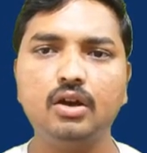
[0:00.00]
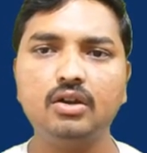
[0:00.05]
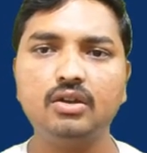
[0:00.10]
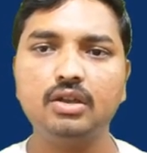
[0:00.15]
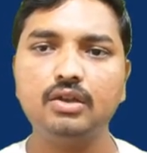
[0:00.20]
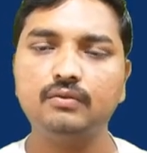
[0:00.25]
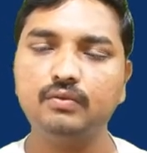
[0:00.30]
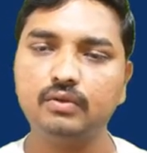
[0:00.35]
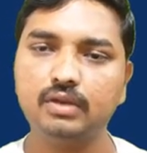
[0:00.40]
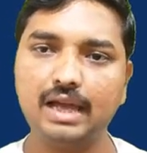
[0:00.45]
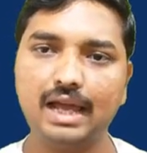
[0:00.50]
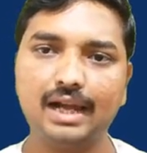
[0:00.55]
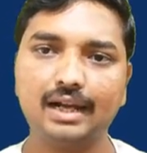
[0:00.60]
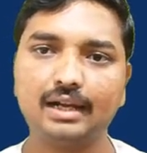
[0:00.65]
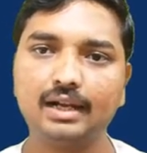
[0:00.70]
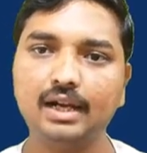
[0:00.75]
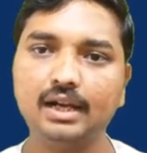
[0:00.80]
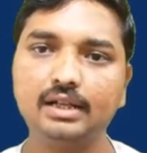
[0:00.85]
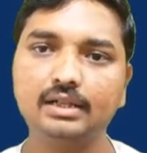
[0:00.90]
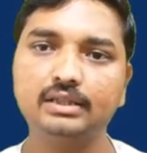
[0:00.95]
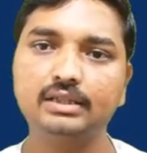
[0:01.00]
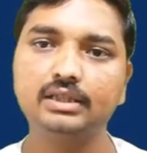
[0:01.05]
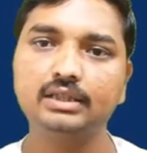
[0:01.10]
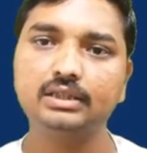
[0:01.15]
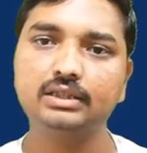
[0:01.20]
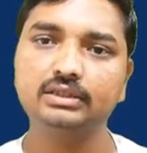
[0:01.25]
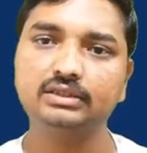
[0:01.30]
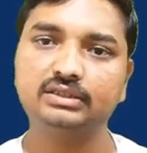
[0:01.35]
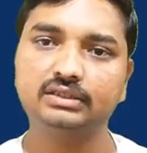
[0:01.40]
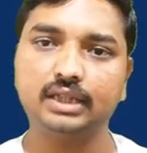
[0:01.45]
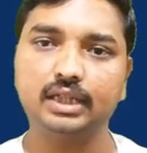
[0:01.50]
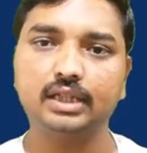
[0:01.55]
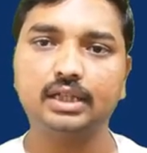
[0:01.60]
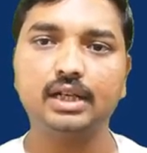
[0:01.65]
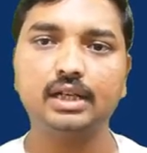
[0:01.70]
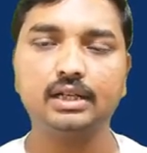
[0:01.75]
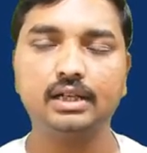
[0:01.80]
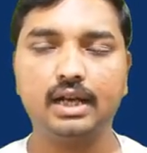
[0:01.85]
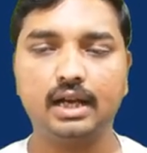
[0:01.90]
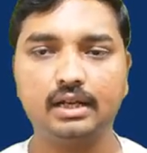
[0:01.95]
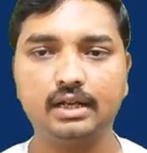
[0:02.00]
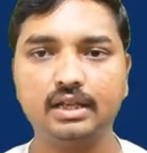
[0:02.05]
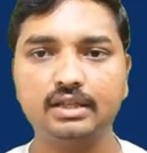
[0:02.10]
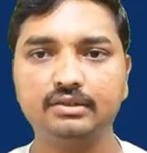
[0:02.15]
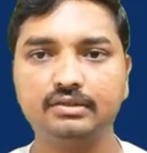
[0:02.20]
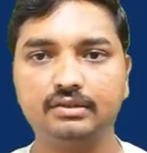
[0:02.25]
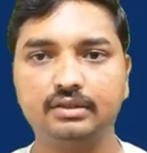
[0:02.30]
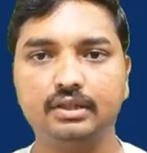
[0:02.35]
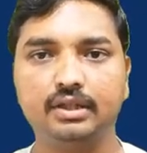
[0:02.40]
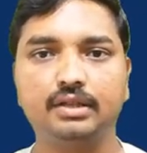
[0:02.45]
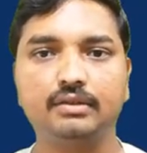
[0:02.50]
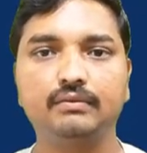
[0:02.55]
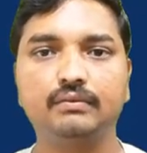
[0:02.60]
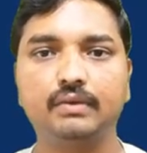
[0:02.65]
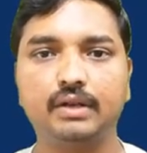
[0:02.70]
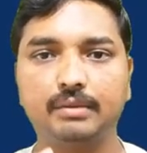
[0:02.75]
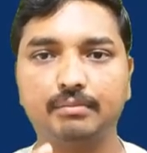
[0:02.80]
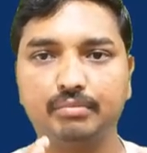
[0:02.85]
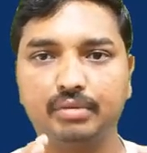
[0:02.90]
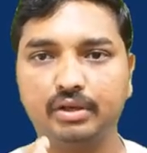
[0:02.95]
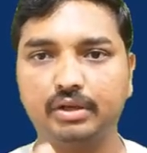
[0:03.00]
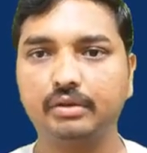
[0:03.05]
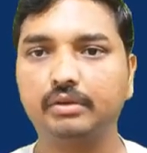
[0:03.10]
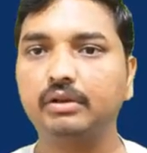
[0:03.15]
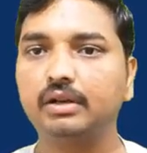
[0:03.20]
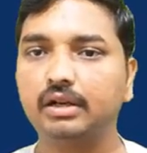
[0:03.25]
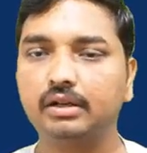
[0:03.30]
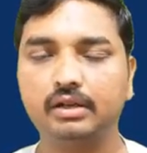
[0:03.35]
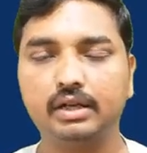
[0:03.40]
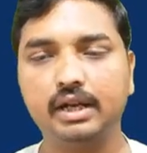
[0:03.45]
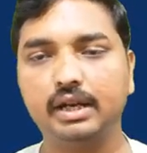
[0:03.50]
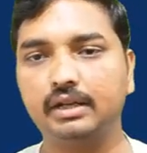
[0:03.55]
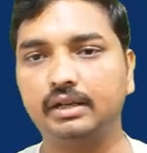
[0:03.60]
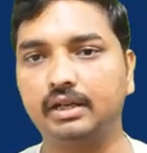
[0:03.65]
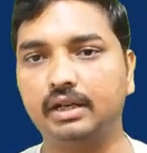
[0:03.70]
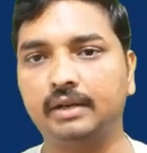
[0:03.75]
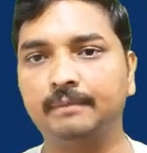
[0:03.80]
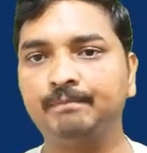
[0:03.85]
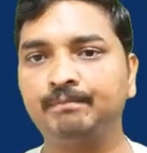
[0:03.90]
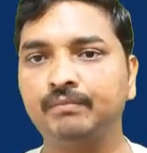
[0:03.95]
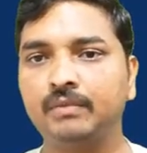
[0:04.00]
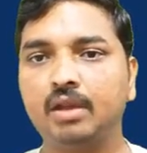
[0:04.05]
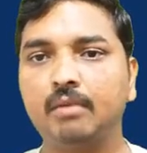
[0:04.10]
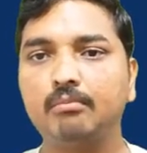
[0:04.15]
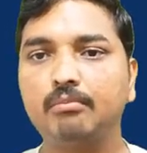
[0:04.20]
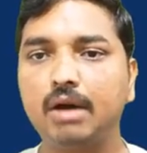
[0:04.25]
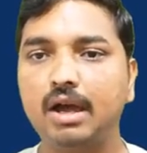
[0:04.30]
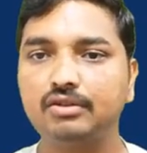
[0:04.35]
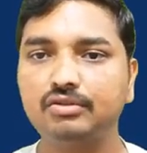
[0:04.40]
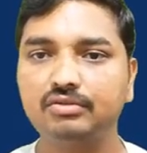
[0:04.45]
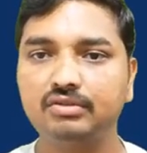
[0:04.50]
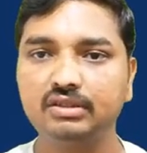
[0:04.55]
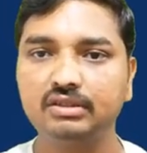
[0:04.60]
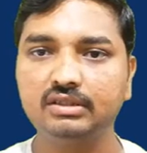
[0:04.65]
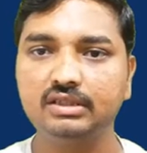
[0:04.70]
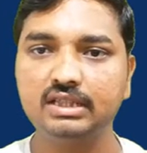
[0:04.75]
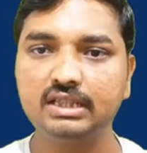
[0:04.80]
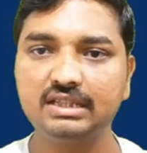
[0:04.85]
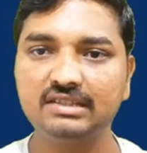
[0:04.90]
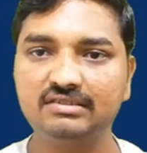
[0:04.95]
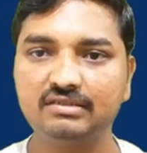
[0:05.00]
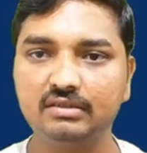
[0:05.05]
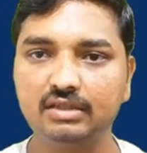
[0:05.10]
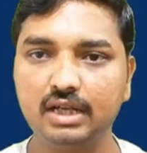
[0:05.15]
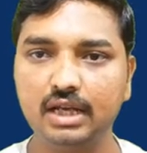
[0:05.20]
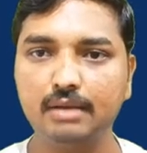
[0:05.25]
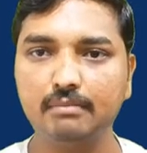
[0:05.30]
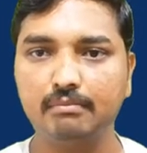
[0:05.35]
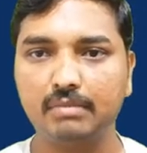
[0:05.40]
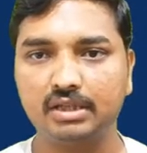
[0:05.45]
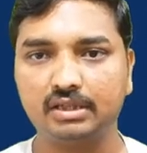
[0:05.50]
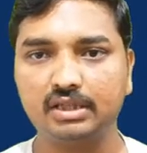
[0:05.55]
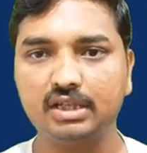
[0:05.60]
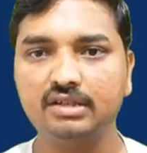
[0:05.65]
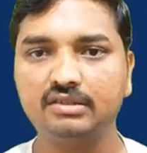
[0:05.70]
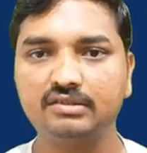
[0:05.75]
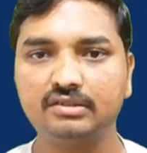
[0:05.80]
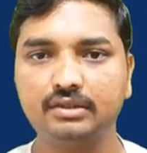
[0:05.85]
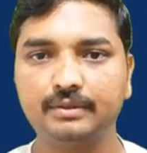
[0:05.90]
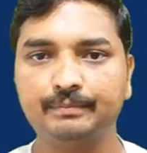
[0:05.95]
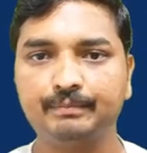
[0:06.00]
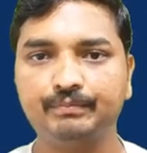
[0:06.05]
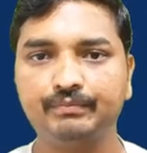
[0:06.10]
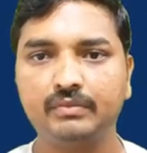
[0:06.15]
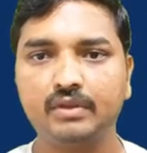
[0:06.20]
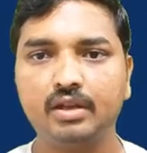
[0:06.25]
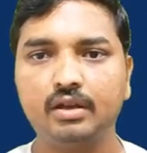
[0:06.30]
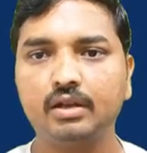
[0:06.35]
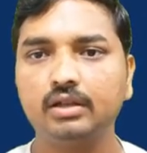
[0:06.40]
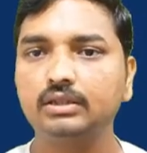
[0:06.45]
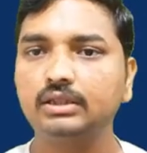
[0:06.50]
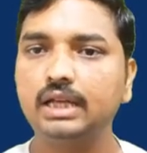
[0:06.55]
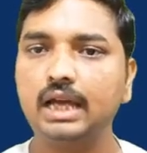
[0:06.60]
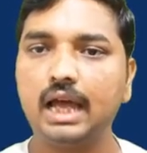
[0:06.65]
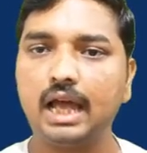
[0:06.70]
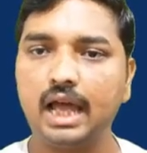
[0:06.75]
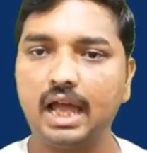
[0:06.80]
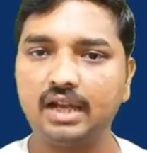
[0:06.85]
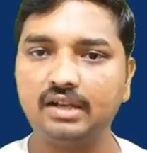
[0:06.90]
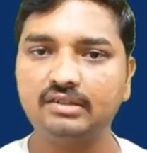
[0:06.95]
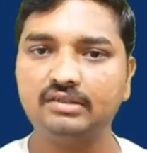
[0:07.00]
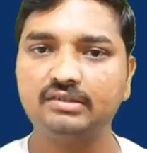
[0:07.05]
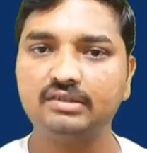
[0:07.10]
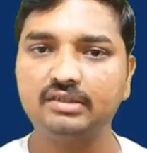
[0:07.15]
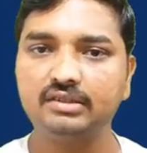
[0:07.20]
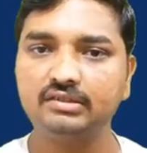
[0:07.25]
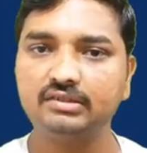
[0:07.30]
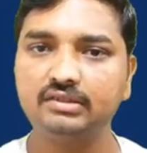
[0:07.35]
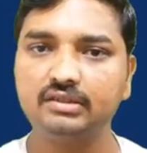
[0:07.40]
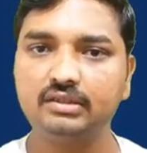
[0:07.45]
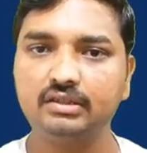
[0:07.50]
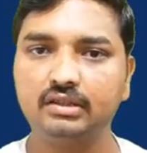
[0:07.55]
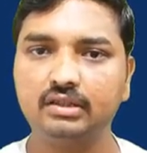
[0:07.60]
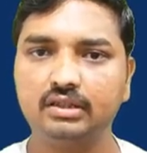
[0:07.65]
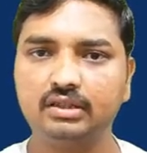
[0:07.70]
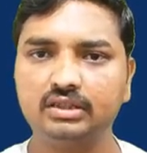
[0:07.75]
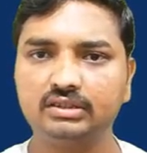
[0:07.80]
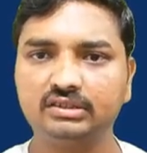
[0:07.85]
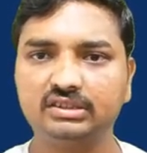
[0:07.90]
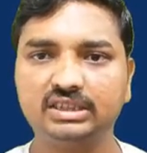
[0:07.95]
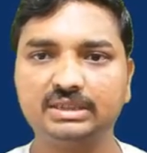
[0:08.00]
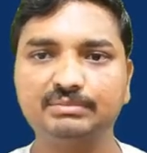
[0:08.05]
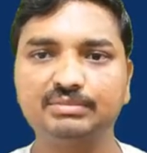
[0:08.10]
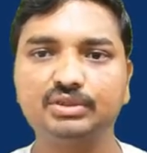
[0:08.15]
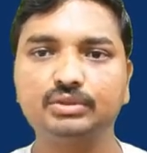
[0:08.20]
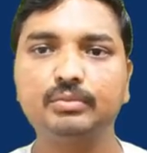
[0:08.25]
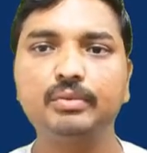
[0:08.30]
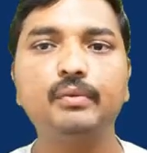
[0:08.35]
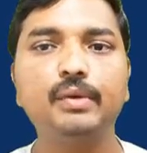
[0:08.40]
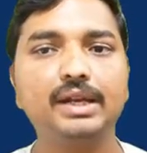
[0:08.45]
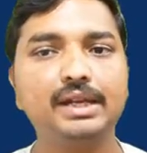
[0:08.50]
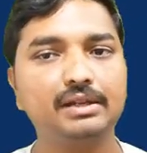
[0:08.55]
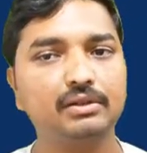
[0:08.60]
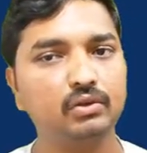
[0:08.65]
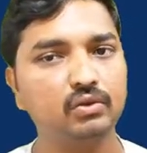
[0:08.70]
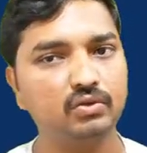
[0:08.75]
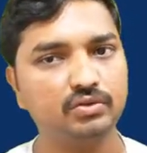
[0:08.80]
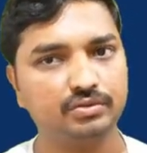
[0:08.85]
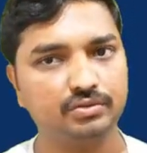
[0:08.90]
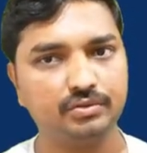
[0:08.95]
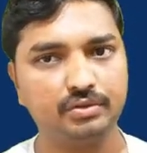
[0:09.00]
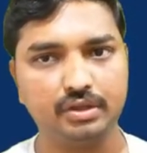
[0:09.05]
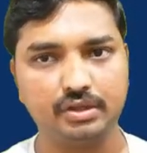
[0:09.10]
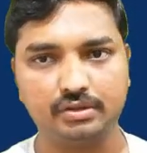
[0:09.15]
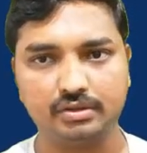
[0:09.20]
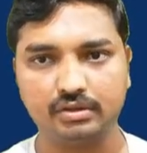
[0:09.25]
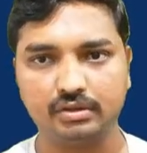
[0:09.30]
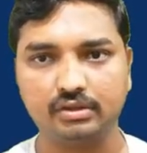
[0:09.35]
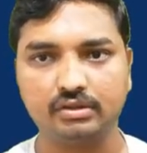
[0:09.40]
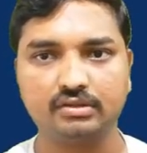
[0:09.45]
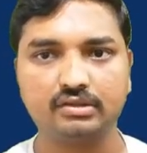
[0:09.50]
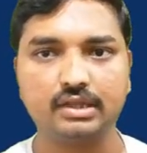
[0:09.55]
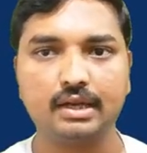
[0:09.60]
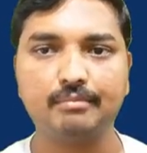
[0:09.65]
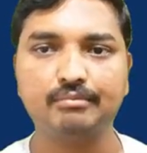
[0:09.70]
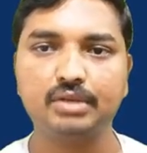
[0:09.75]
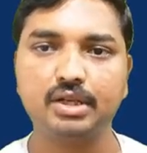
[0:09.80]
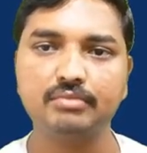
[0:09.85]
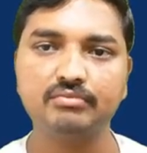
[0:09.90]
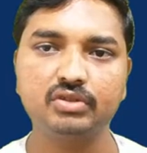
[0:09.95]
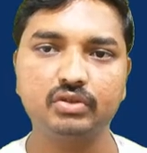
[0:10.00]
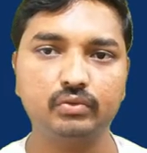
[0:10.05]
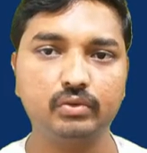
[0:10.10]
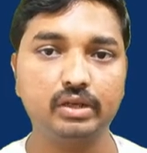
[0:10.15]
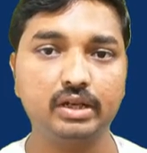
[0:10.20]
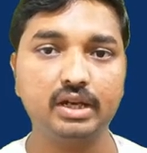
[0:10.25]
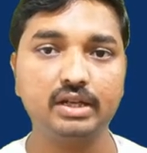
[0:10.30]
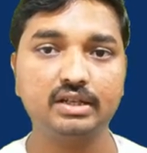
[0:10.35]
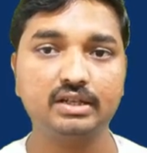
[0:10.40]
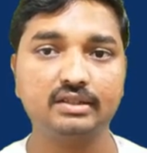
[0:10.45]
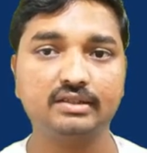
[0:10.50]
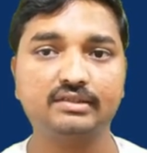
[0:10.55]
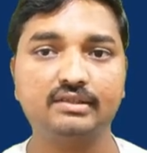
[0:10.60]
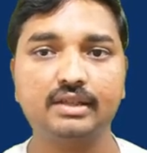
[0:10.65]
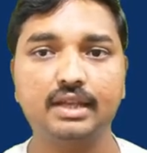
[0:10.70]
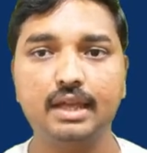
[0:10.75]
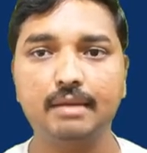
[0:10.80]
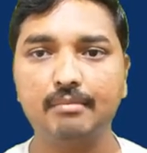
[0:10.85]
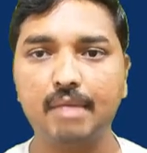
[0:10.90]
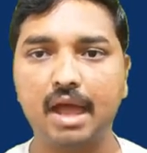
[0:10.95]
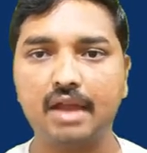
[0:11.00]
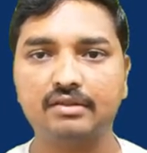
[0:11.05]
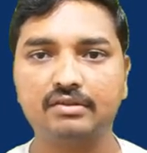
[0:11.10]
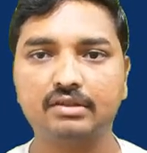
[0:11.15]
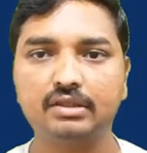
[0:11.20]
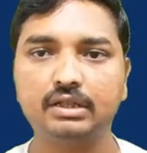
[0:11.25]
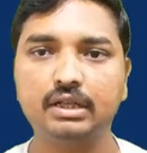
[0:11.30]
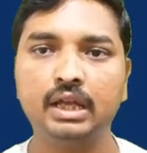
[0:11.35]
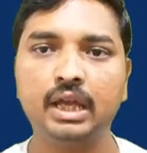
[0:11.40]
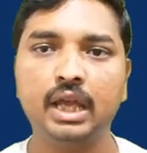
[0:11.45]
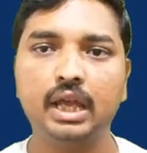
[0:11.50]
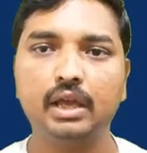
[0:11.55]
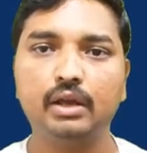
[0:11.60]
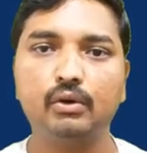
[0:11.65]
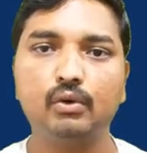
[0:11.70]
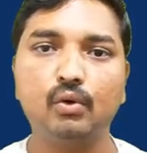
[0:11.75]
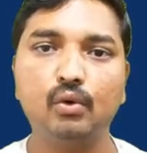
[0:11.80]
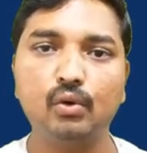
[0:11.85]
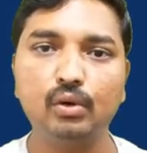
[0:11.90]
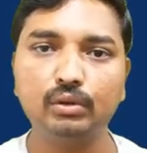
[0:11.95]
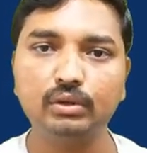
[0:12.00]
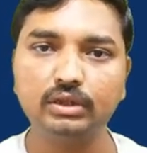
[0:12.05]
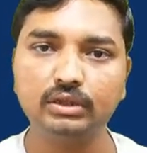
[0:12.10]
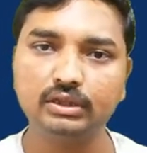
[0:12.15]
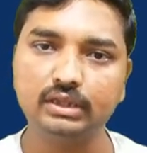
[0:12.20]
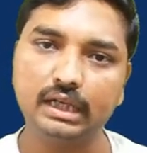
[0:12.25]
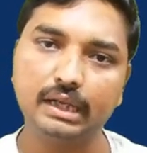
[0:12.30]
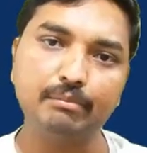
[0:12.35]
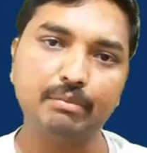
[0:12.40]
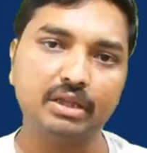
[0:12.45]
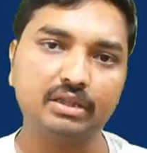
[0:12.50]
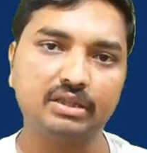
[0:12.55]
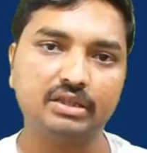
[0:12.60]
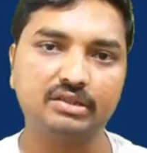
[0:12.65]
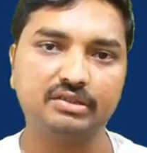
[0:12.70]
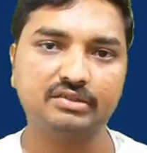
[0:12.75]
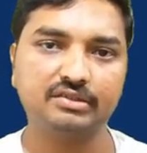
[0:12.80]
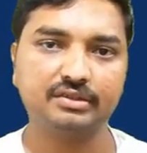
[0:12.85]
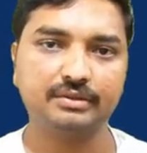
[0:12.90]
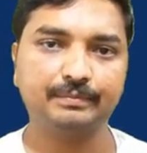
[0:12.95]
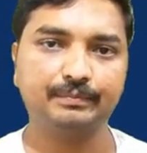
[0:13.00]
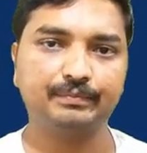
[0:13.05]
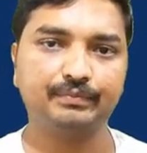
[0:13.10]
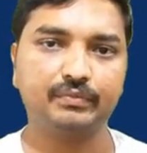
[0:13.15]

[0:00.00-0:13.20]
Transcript: If you calculate the central tendency for a particular data by using these three methods, the answers seems to be very close to each other. Sometimes you will get same answer in all the three methods.